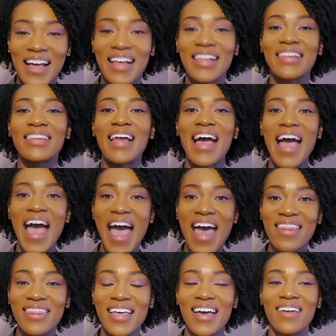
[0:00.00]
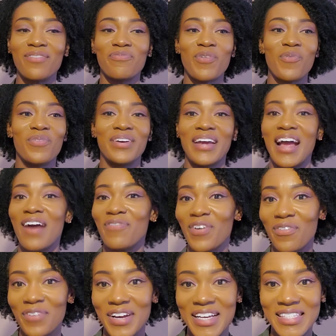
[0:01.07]
glad that for
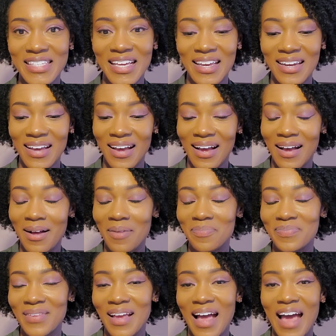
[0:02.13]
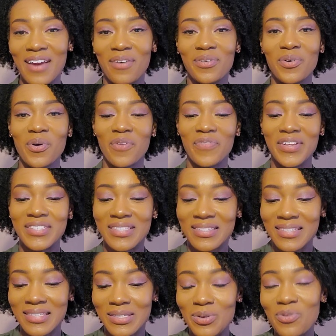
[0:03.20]
whatever reason, I don't know if it's
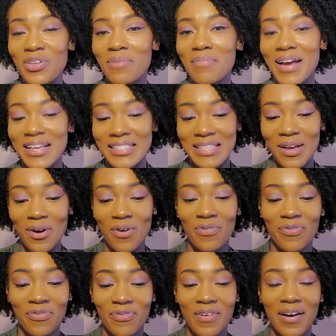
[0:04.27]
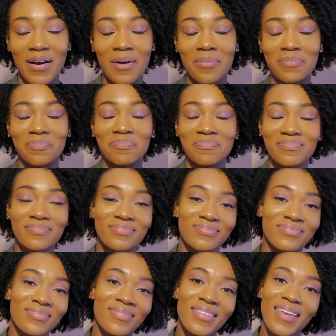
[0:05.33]
soothing myself from
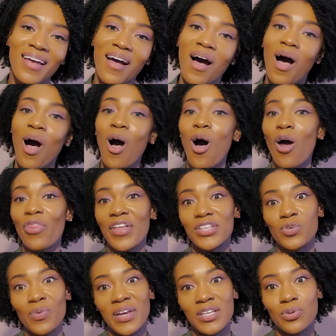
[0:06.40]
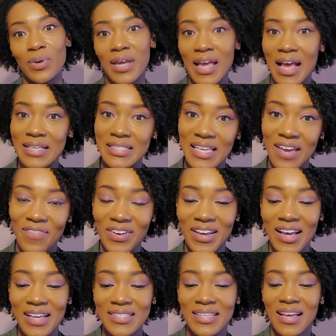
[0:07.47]
all that 2020 has given
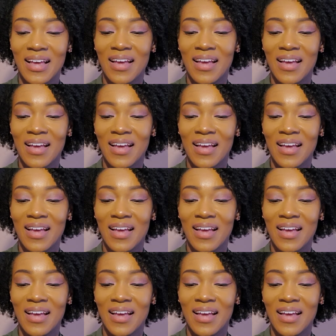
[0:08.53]
us